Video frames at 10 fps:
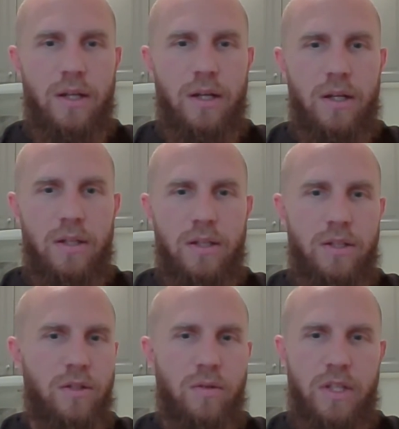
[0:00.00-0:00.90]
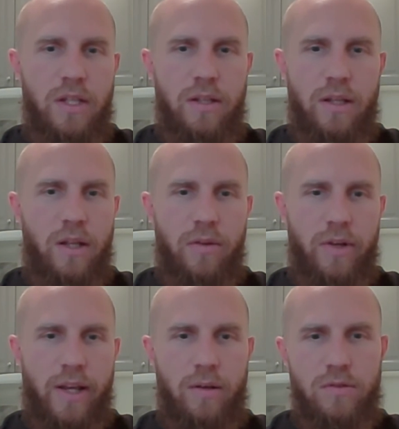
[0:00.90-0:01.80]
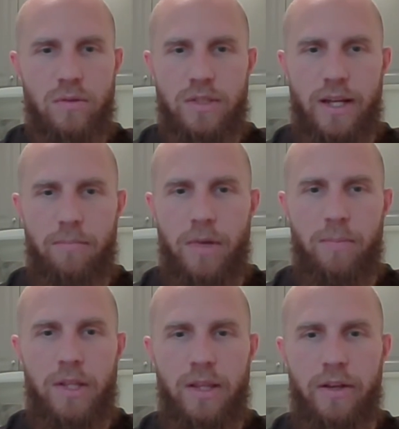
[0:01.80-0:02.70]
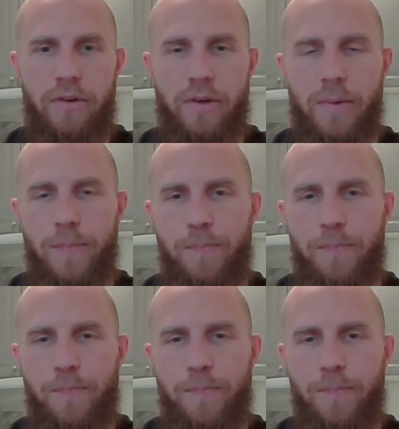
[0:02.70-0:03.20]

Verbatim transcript: uh, you don't need another account, so tap maybe later.